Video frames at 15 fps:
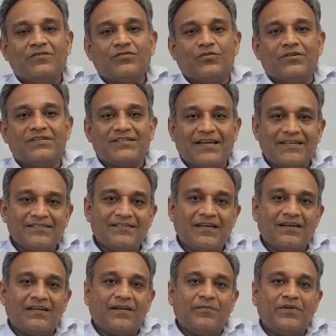So designs
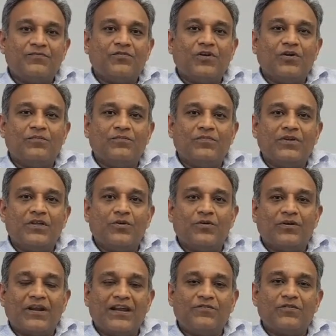are coming from
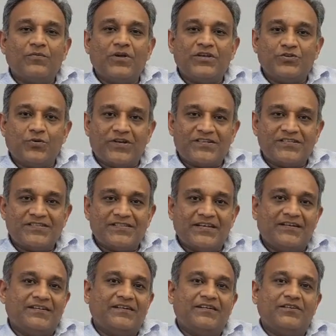right from your education
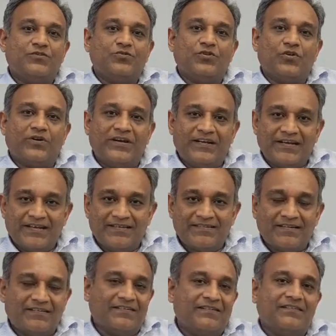sector to your retail
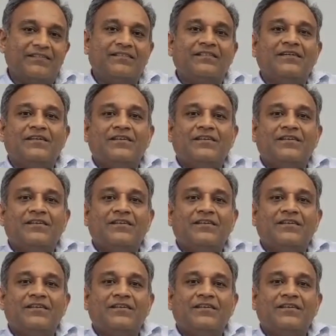sector